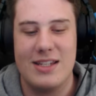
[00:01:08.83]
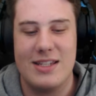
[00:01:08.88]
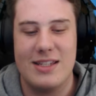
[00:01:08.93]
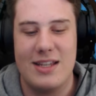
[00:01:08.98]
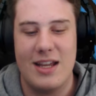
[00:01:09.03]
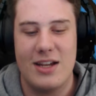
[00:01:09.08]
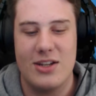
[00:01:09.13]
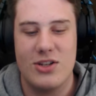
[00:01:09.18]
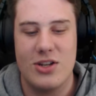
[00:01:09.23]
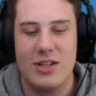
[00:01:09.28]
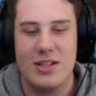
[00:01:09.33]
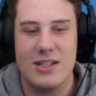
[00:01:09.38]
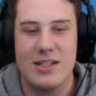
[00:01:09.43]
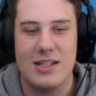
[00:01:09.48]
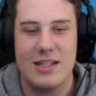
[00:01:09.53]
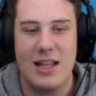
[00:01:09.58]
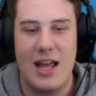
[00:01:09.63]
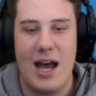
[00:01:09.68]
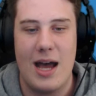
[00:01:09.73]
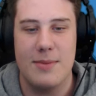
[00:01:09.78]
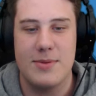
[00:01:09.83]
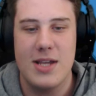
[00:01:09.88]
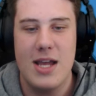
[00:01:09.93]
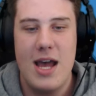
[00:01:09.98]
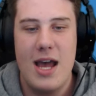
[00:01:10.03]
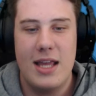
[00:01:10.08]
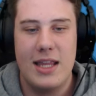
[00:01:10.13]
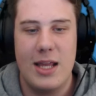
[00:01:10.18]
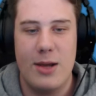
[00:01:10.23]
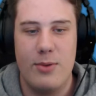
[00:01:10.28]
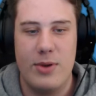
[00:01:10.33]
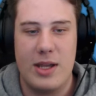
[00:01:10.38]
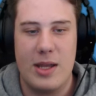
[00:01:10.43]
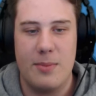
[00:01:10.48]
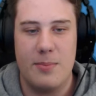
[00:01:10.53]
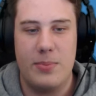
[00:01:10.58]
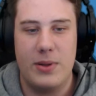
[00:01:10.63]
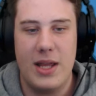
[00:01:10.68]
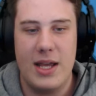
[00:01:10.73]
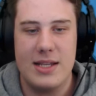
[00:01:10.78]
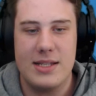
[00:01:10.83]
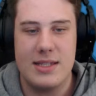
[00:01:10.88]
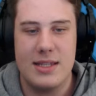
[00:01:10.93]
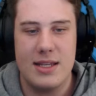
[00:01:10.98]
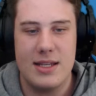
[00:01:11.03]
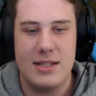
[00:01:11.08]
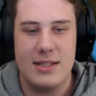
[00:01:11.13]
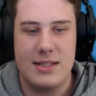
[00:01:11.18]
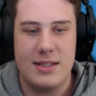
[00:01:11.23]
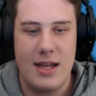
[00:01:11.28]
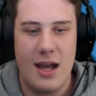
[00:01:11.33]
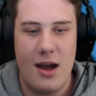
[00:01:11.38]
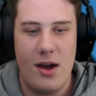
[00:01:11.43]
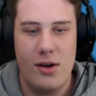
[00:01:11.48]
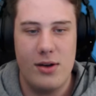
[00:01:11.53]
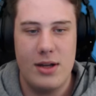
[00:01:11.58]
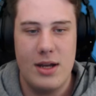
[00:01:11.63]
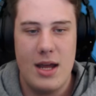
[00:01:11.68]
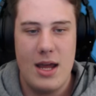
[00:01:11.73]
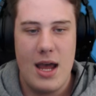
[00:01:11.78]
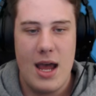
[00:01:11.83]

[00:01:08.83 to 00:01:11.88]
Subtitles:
station slabs. Then we can place these down